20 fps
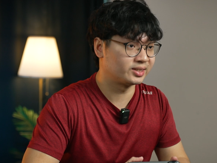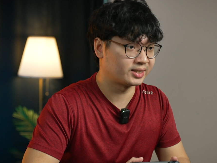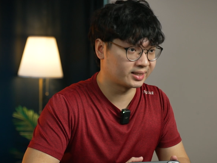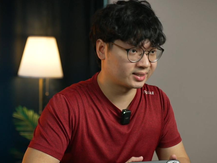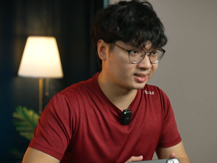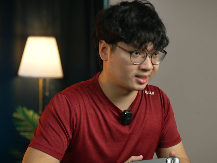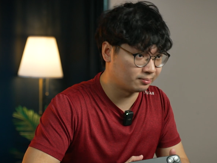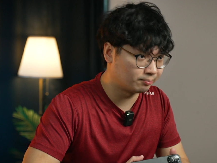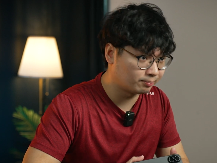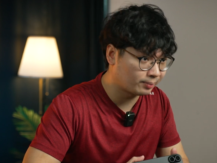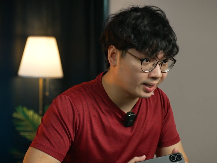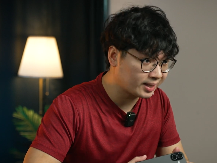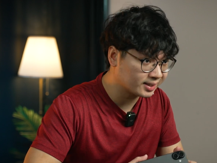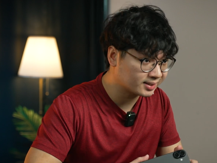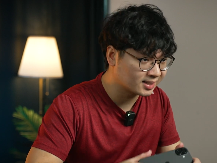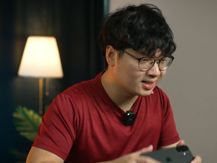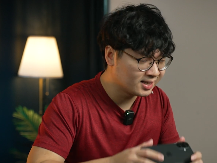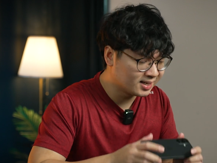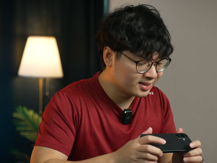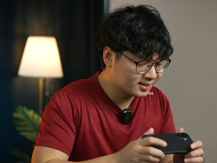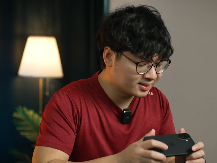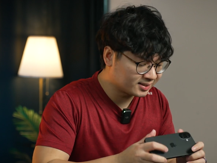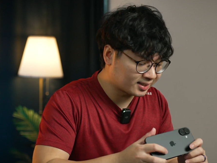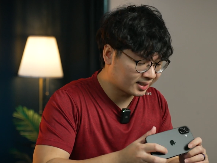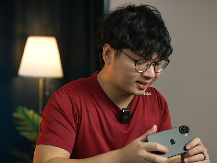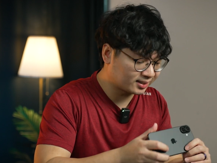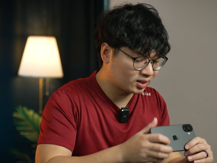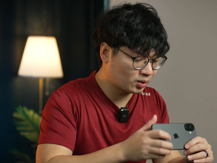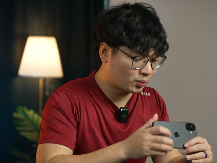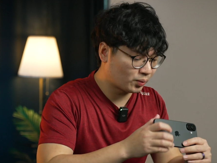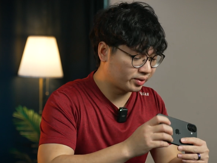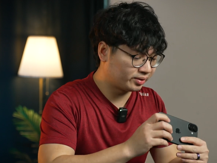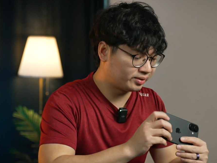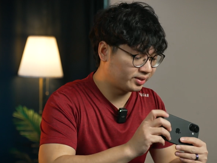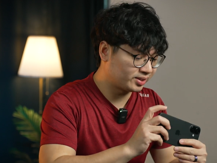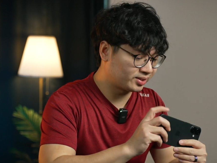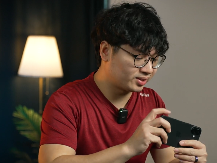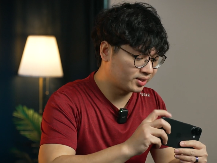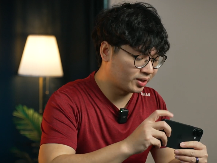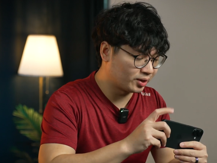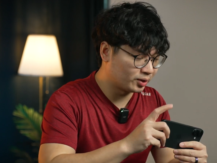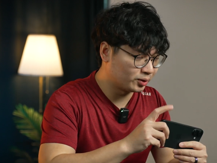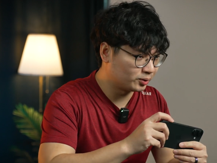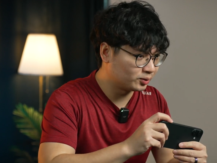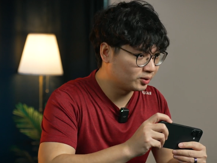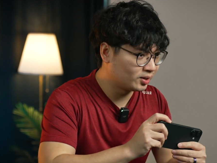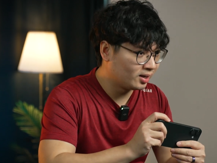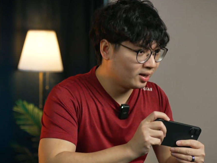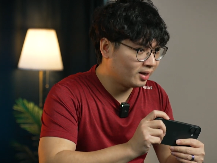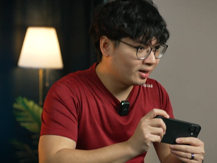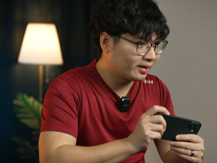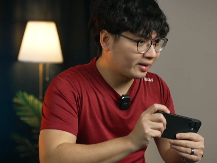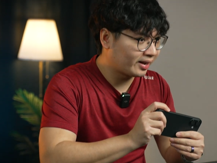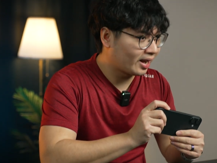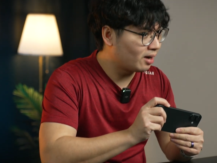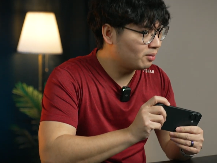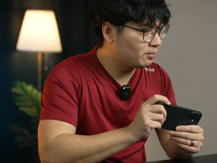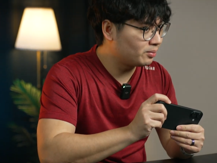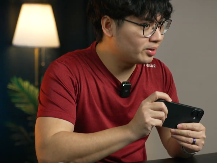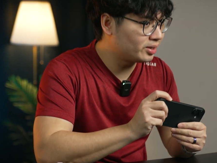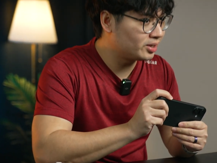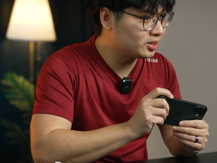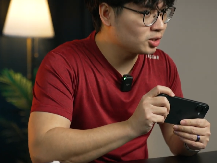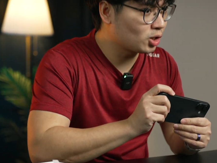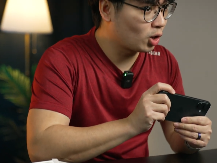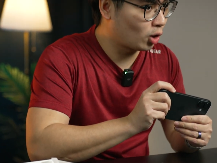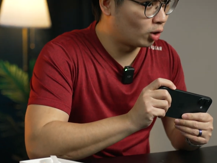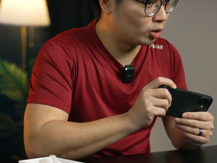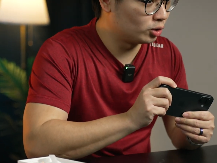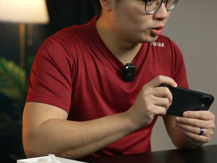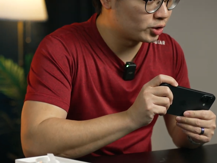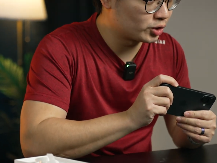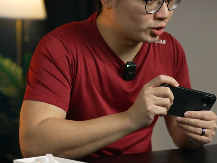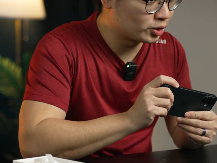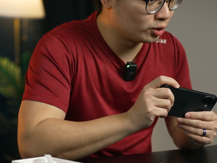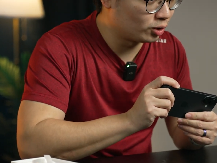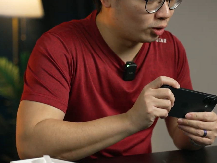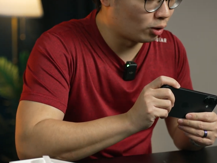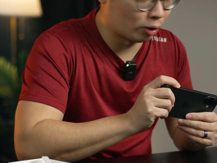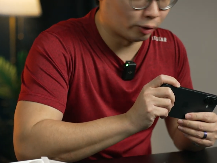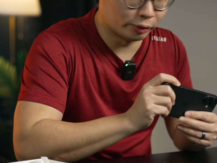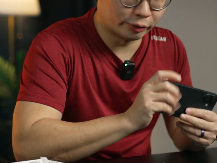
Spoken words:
16 Plus, starting with this new camera control.